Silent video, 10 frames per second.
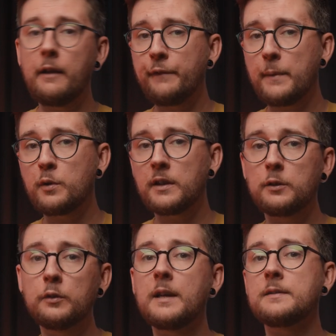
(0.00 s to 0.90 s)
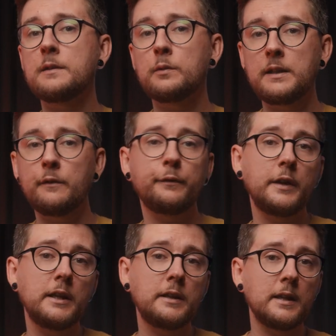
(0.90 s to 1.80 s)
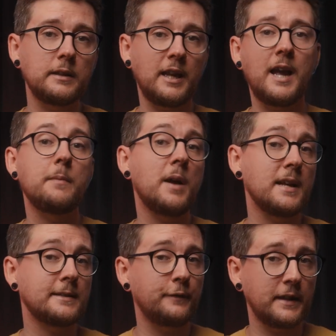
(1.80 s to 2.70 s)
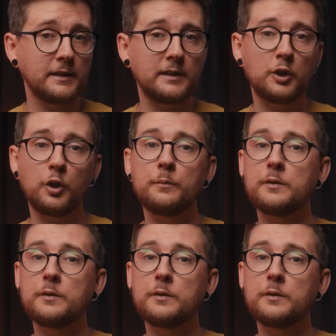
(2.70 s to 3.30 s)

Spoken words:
In February 2023, the time has finally come